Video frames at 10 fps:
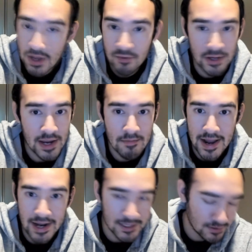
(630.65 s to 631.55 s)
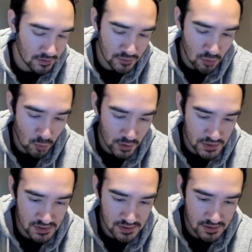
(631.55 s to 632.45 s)
never came back, of
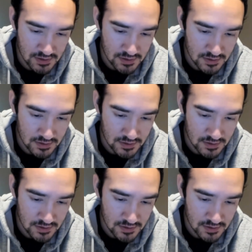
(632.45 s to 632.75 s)
course.